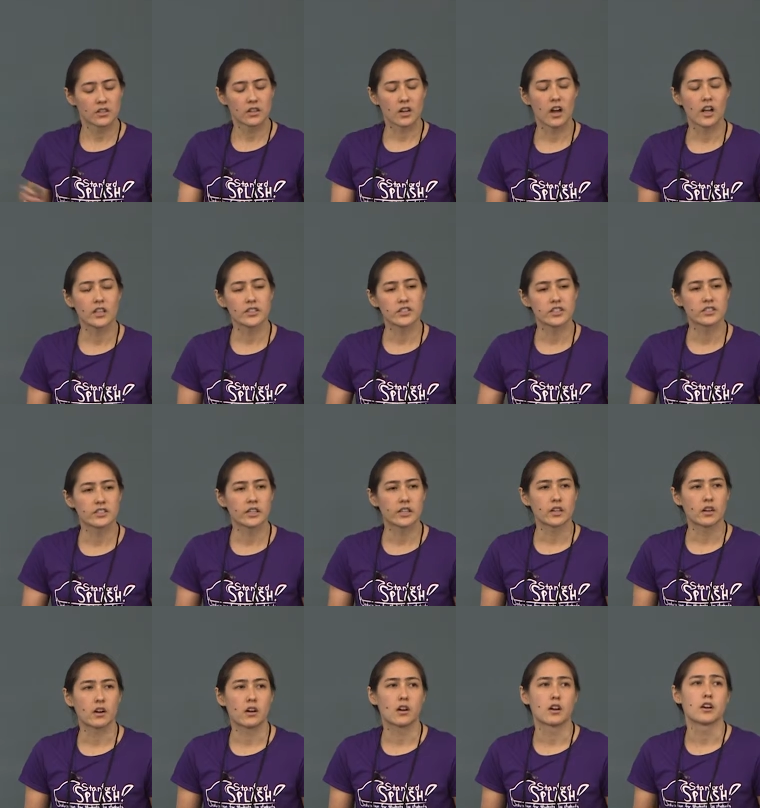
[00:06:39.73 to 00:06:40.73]
colleges
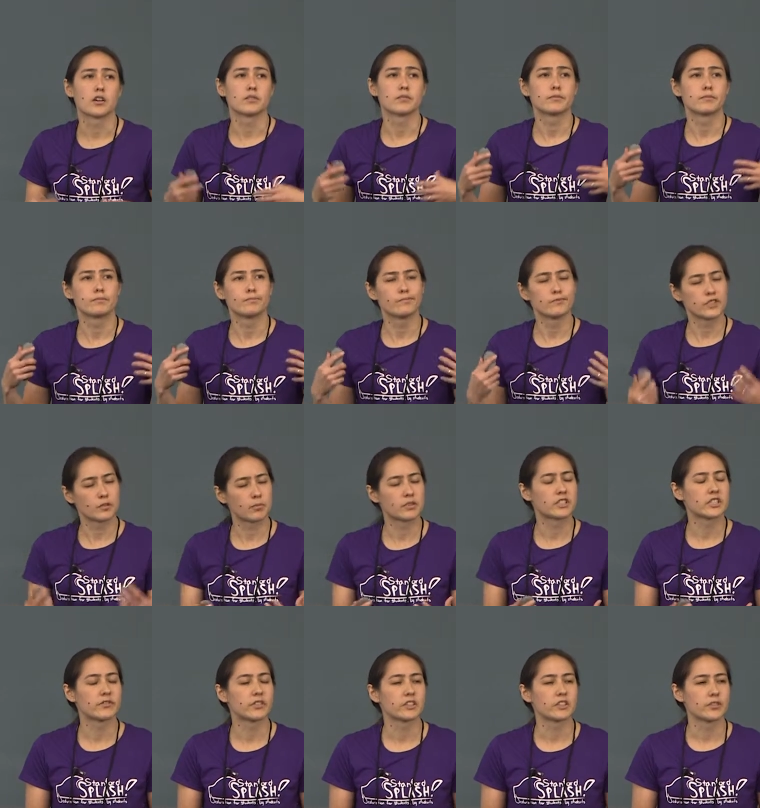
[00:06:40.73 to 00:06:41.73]
that are
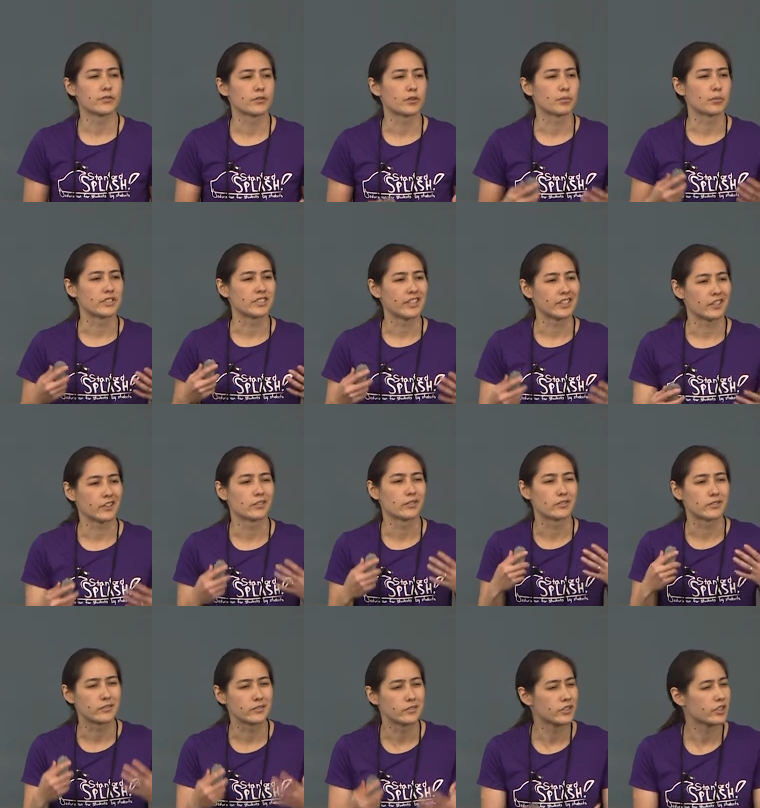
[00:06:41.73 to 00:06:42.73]
specifically for
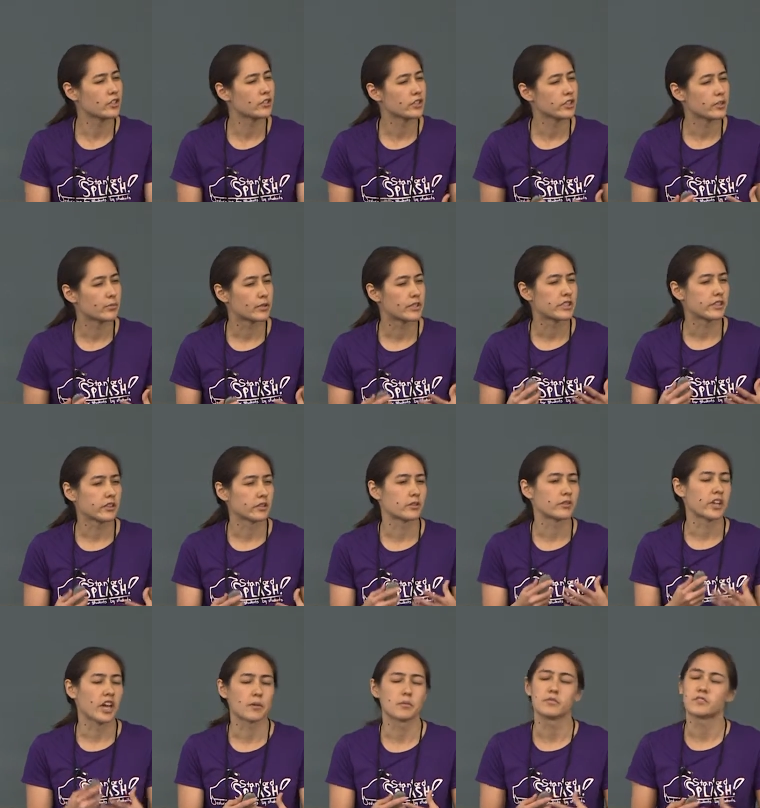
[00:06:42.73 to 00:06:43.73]
usually a particular
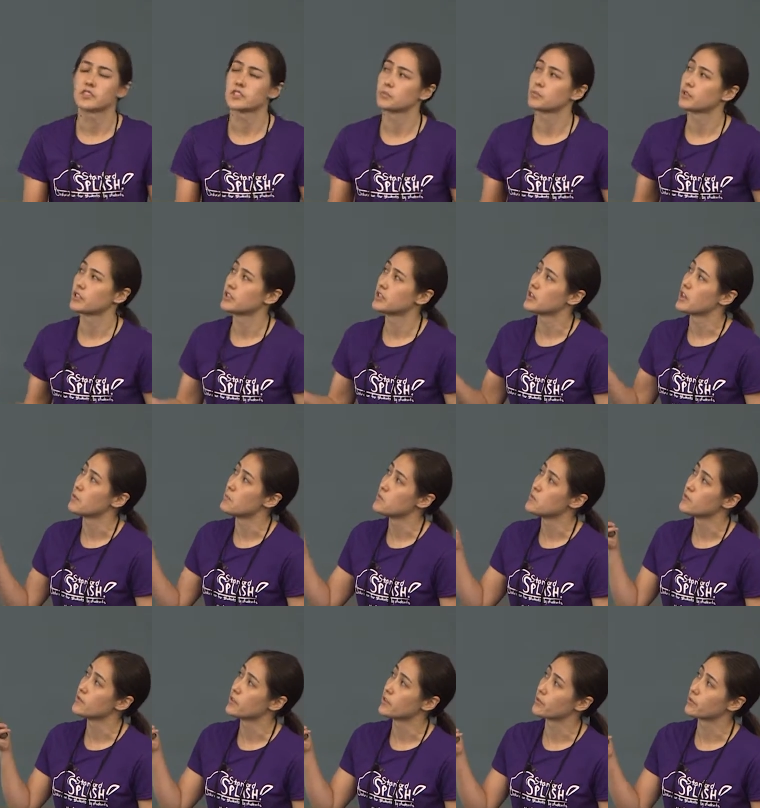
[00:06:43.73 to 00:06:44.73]
type of discipline, and they
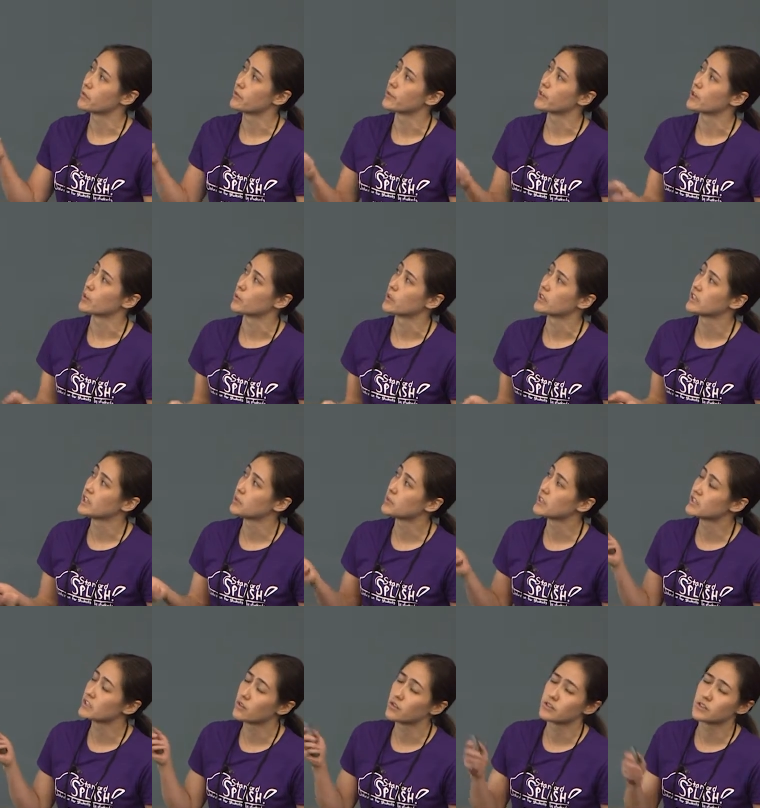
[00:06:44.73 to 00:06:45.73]
move you through very quickly, but
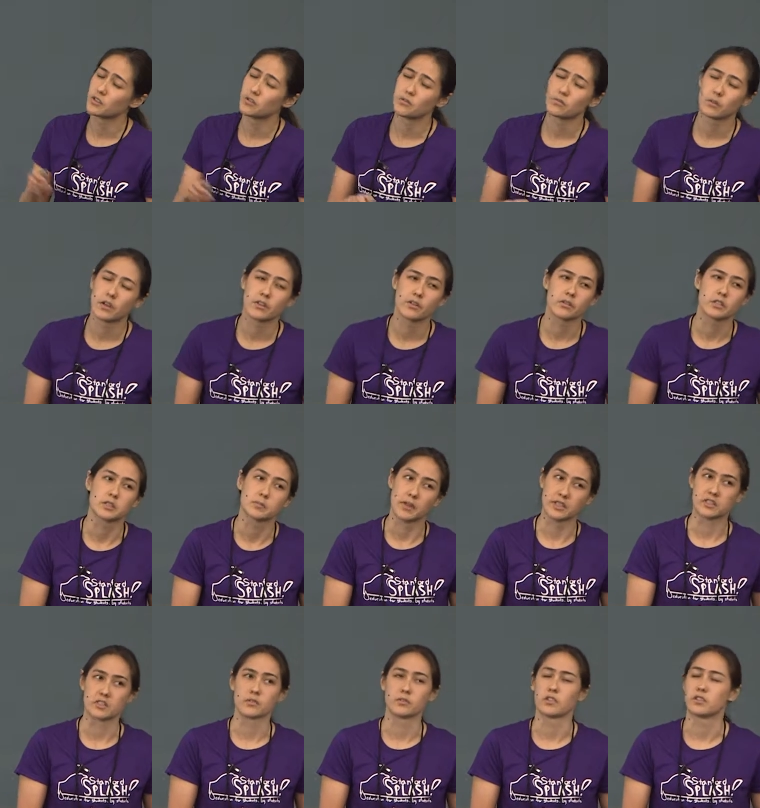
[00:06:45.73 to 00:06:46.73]
it's also rather
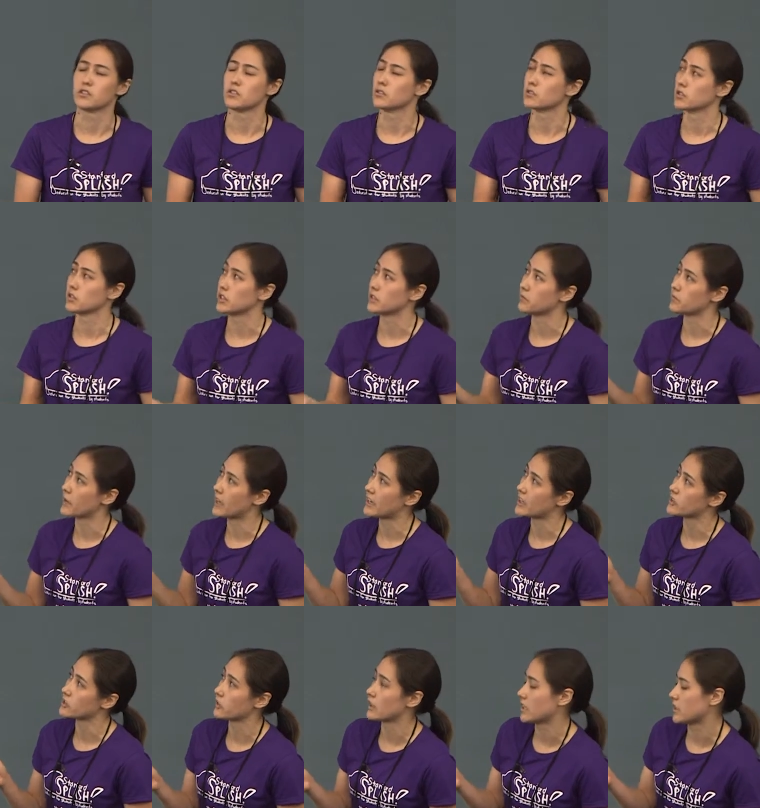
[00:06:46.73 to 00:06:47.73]
expensive, and usually
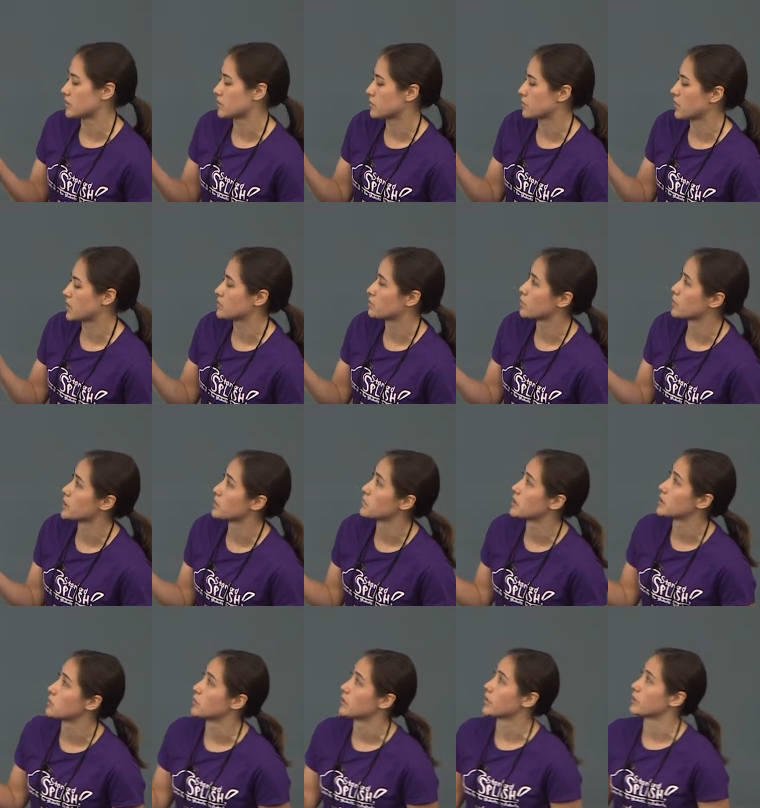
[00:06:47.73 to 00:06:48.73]
financial aid is pretty
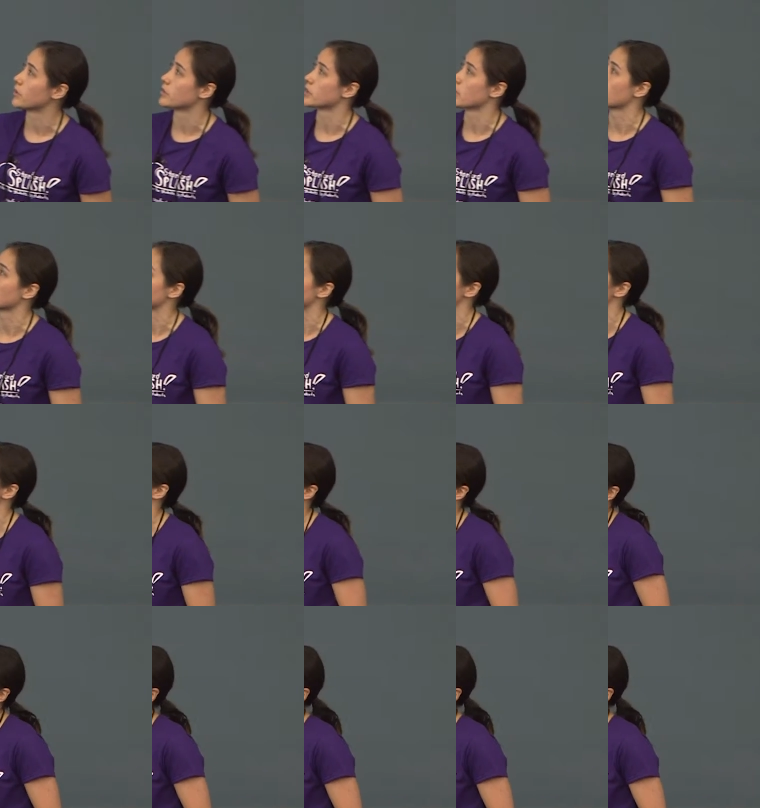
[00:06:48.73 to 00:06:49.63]
minimal in those options.